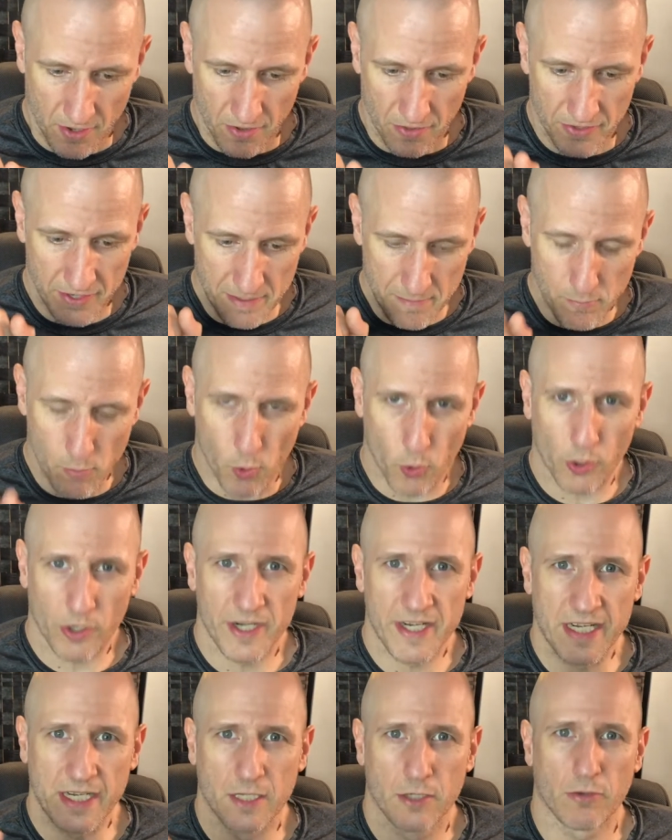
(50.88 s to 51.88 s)
the more
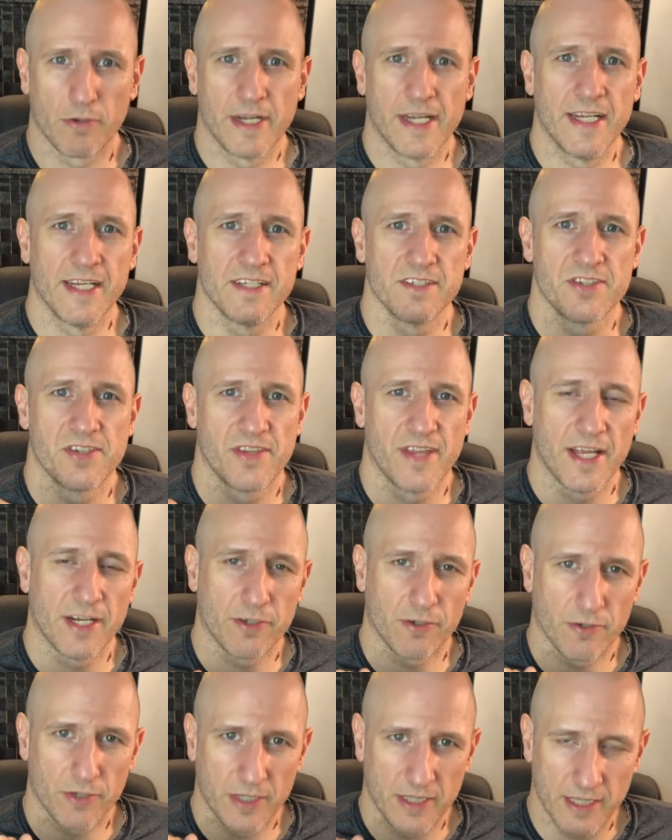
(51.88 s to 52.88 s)
ingredients that
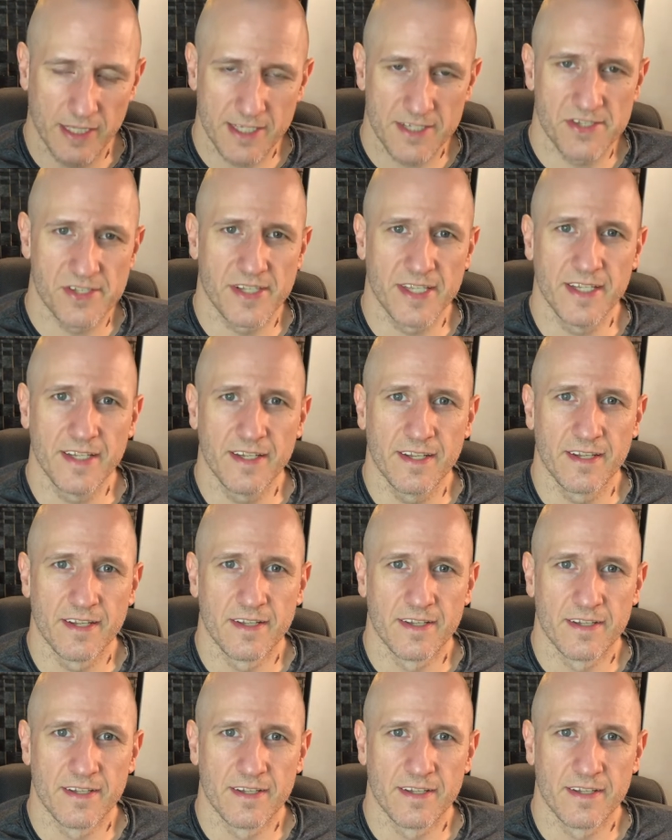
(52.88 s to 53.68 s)
are listed,